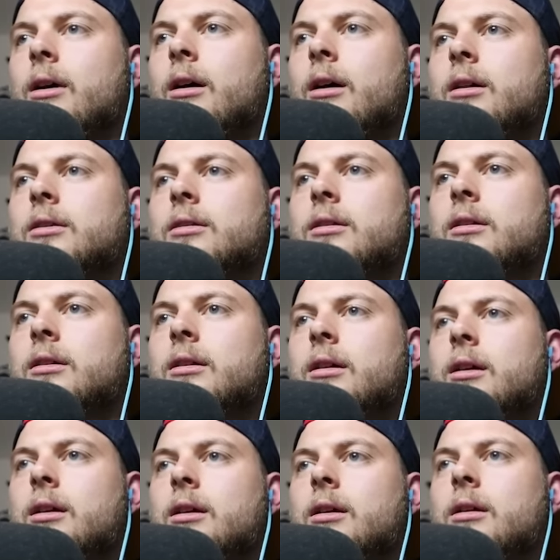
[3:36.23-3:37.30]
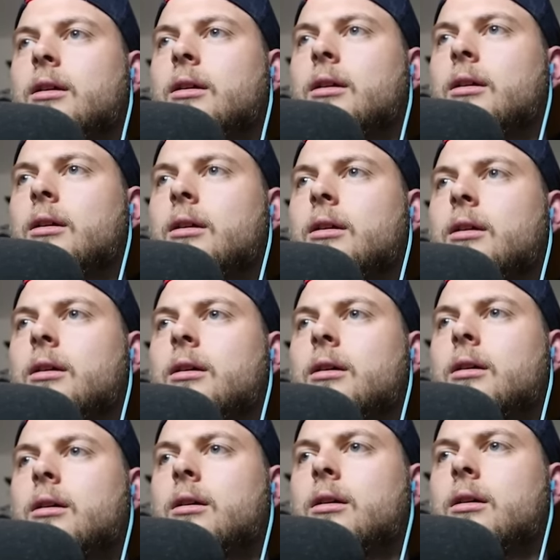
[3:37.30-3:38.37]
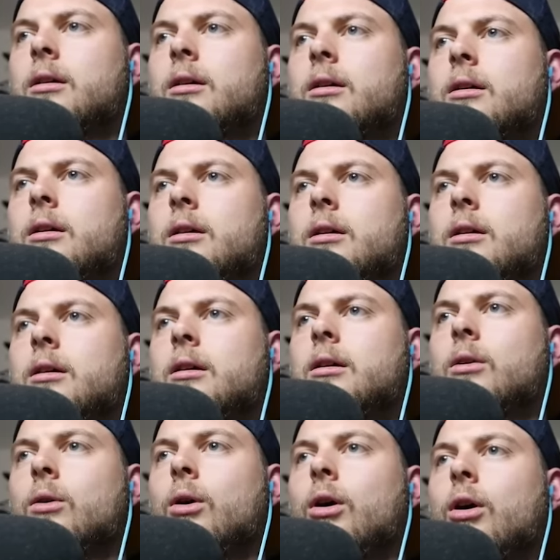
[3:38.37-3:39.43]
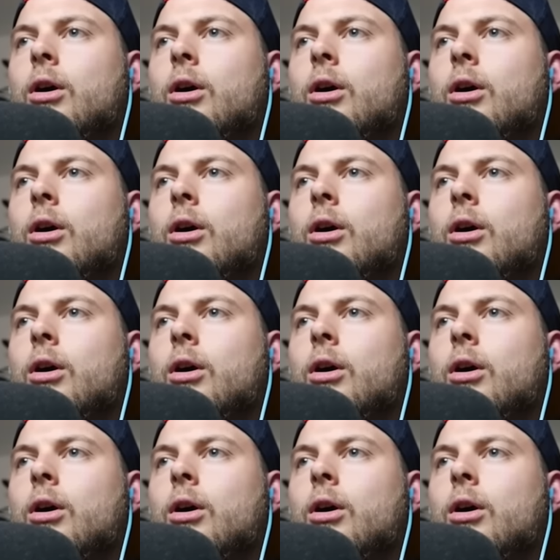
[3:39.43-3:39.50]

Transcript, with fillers: those. Oh. Oh no, oh.